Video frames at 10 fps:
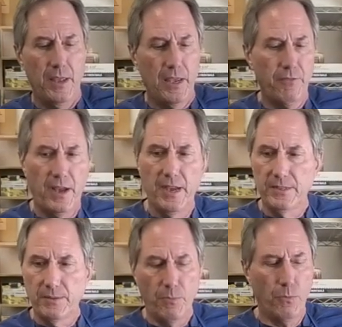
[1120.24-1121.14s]
if I
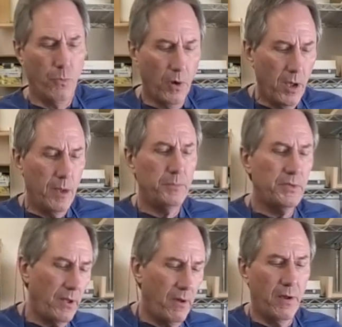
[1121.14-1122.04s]
rubbed
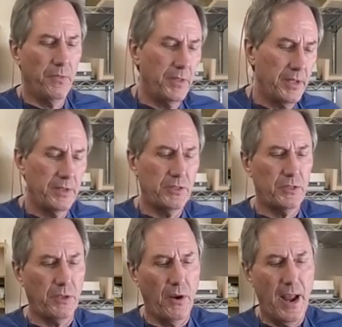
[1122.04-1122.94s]
on
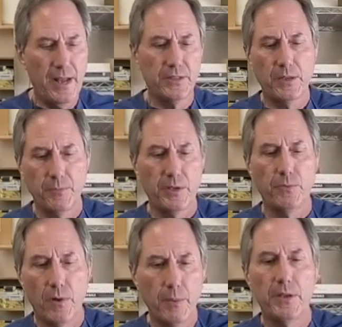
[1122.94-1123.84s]
this or had something
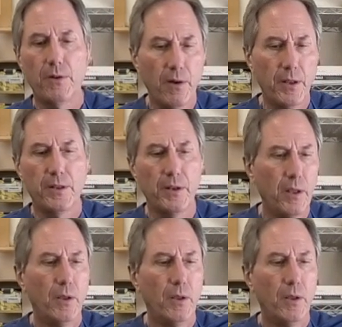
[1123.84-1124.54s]
rubbing on it